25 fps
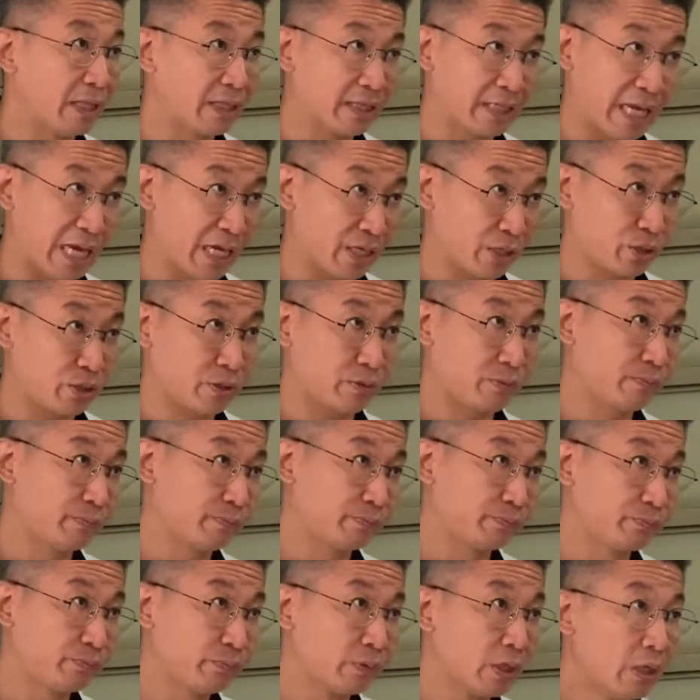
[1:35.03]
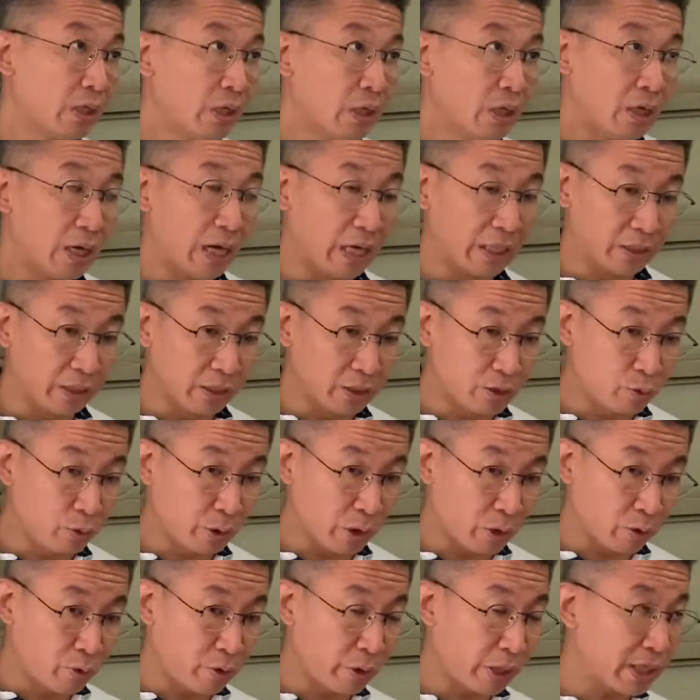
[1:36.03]
gas. And it
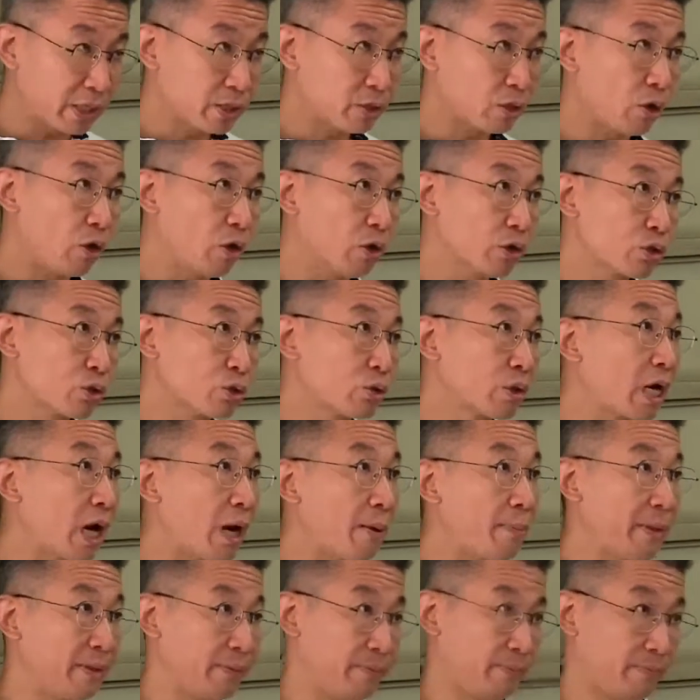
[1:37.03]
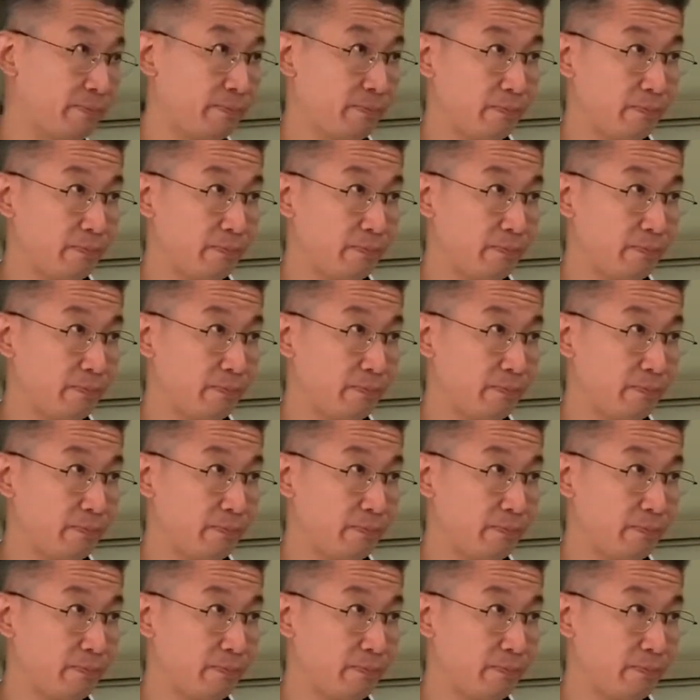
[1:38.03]
will create also carbon.